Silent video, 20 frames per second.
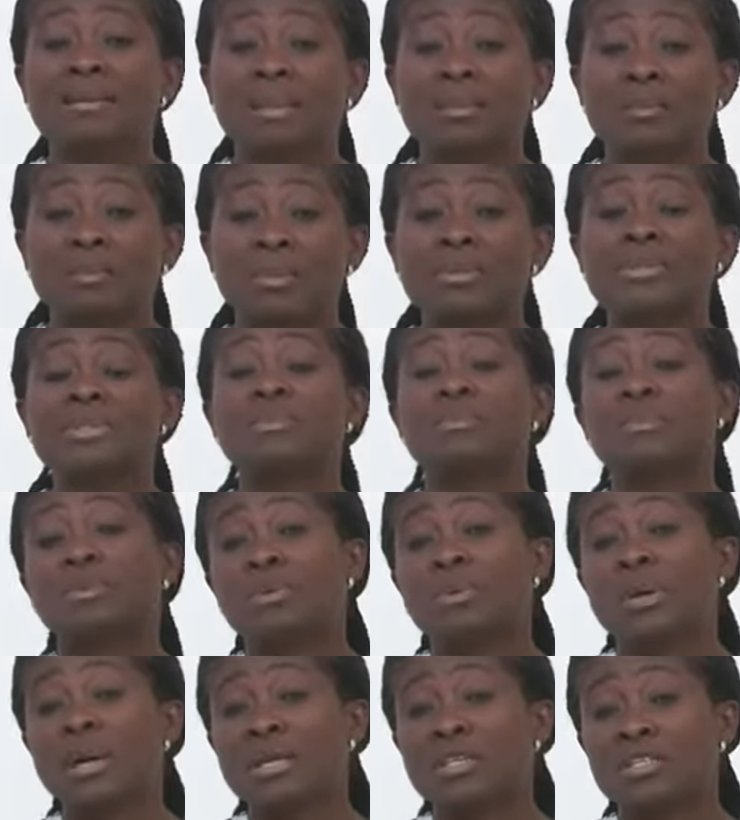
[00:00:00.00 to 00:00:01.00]
the
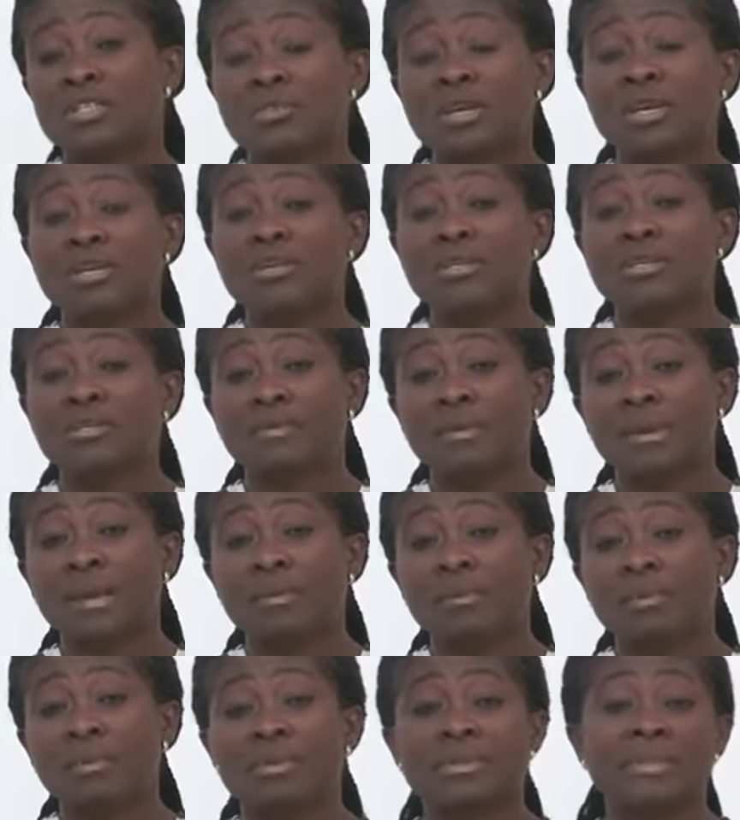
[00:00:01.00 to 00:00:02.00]
possible extraneous
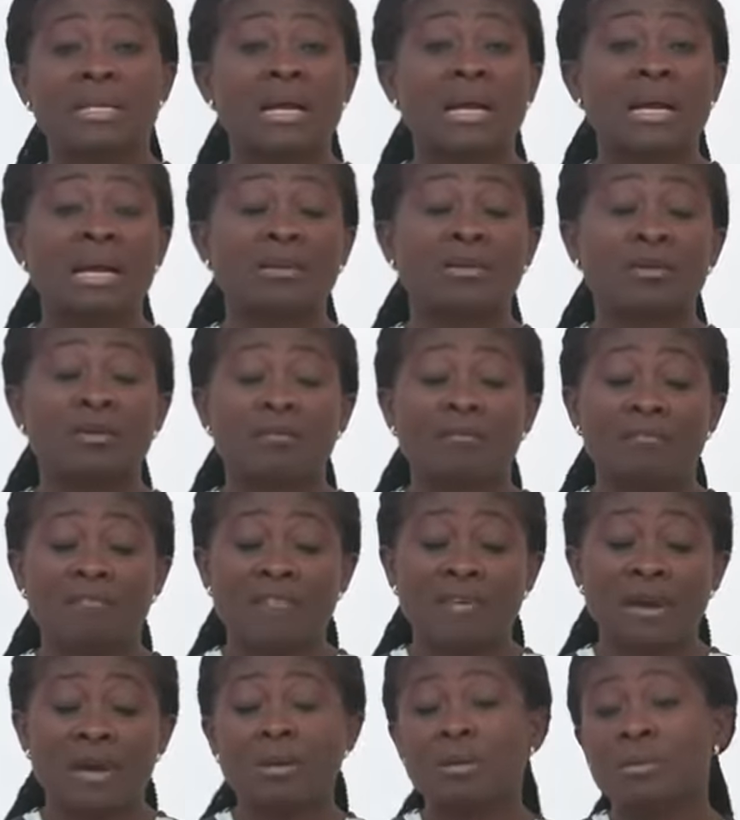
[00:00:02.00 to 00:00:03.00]
variables that can
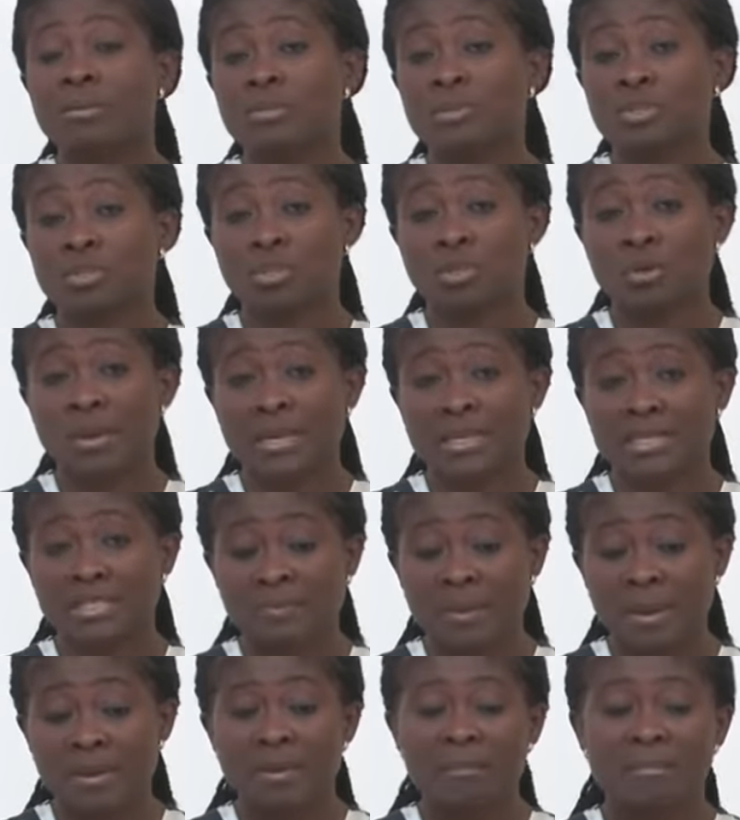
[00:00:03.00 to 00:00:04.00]
confound your
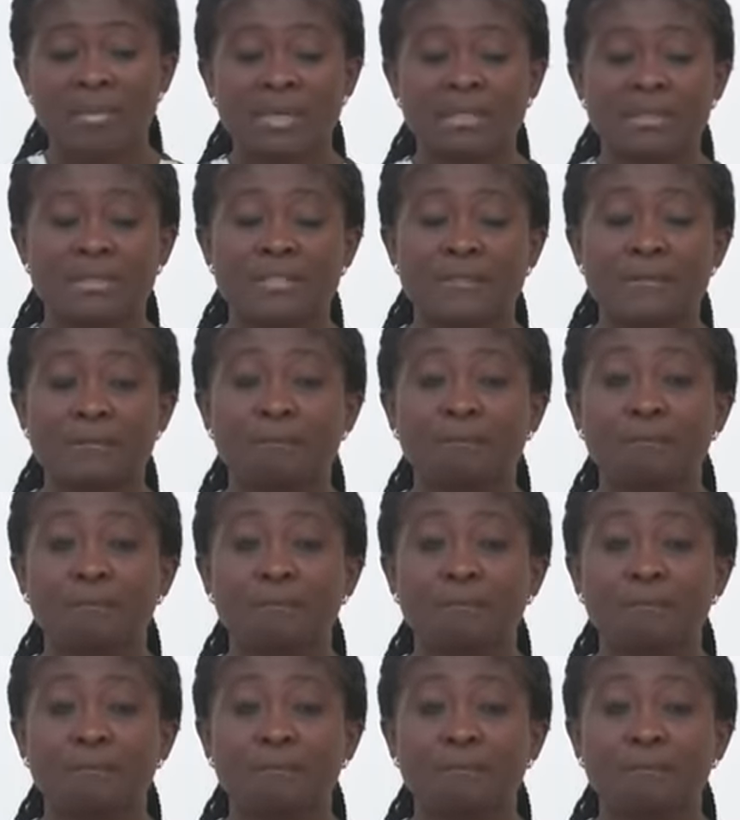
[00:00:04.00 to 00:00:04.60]
experiment.